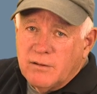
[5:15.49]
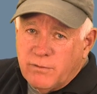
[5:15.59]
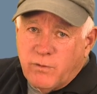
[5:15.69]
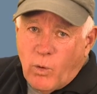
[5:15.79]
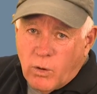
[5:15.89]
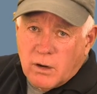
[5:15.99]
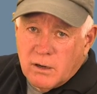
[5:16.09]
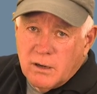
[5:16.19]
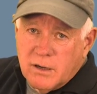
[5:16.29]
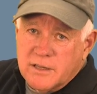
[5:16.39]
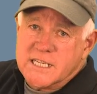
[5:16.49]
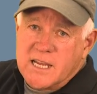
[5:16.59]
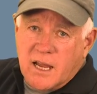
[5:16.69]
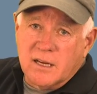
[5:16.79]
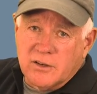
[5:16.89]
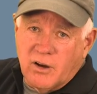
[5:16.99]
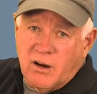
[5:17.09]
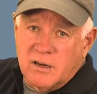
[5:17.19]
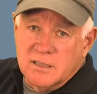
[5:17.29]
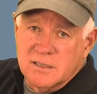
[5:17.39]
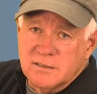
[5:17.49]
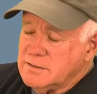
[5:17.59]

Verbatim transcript: for the second dog